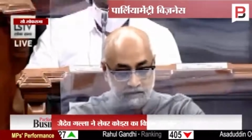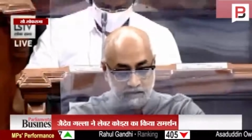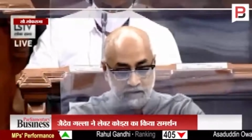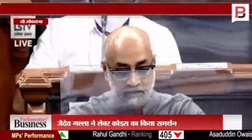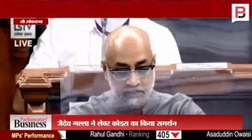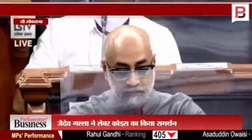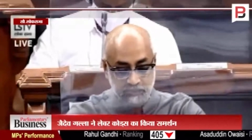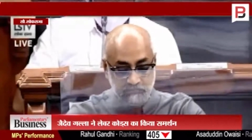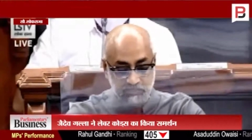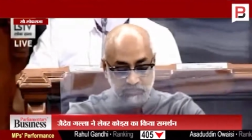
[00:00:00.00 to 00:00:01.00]
The
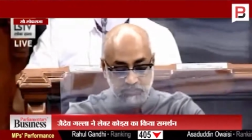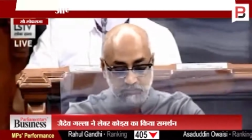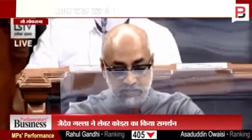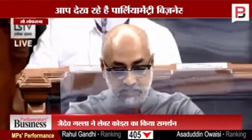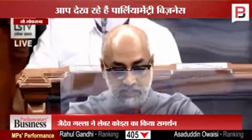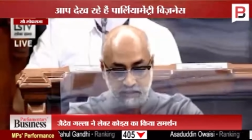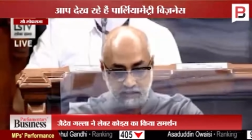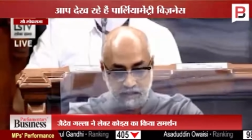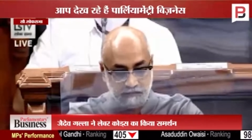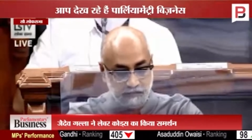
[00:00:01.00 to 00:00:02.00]
concept of this is based on
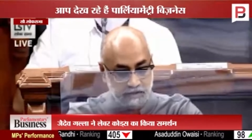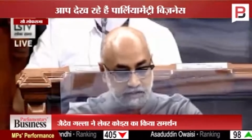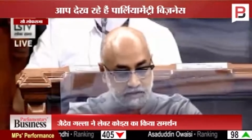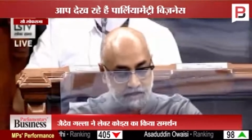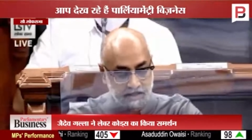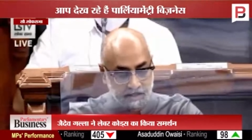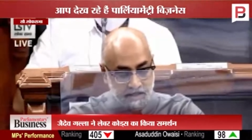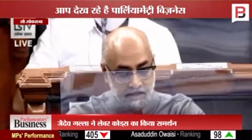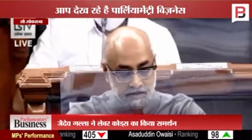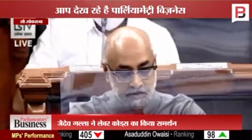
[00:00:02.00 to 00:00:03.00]
the need for industry